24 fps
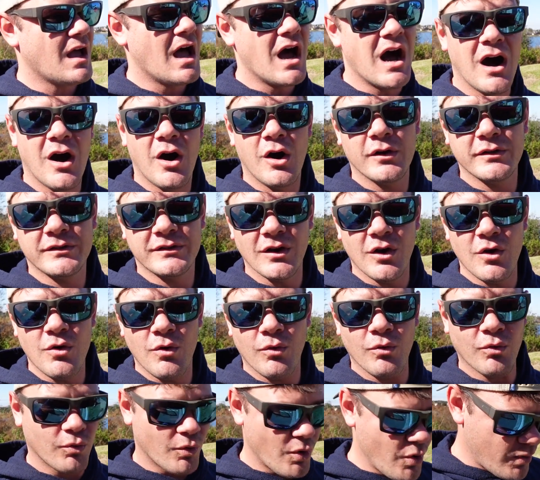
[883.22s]
I also
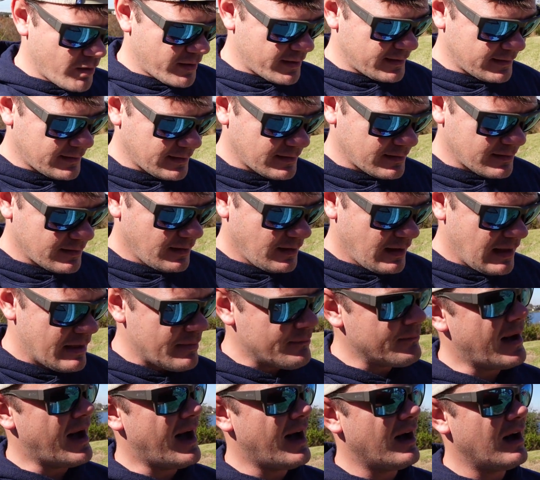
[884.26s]
ruined
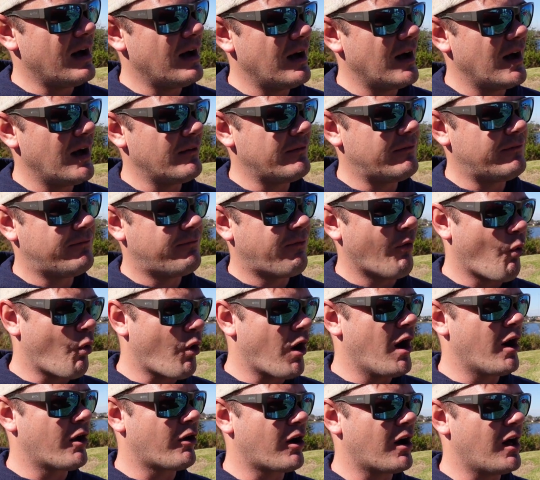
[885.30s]
my
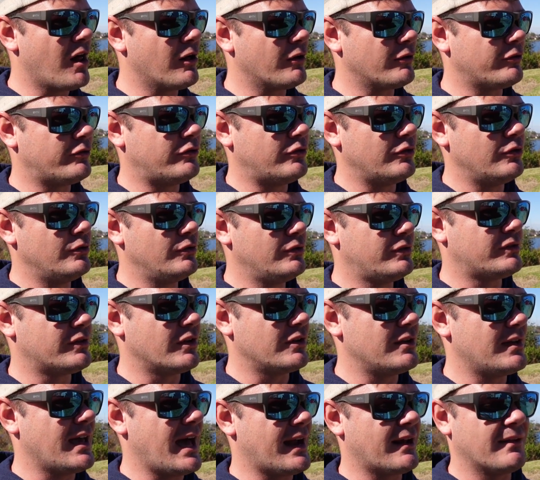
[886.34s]
$400 shoes, so
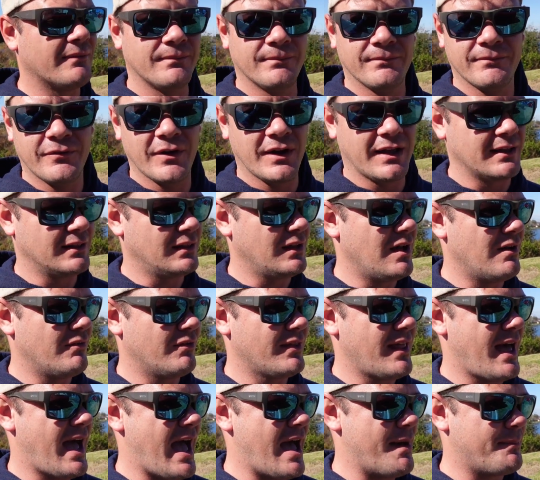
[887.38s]
you gotta freaking love
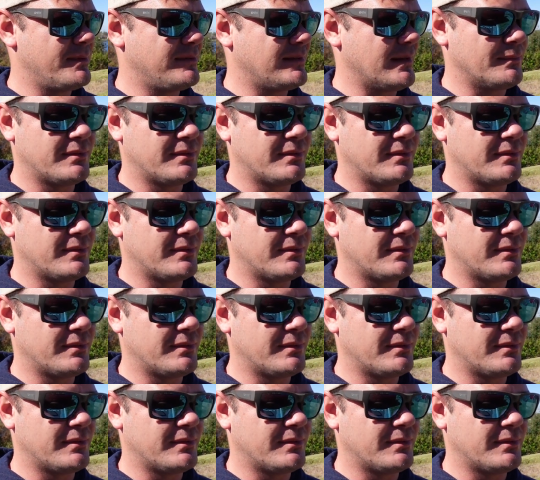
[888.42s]
when that happens.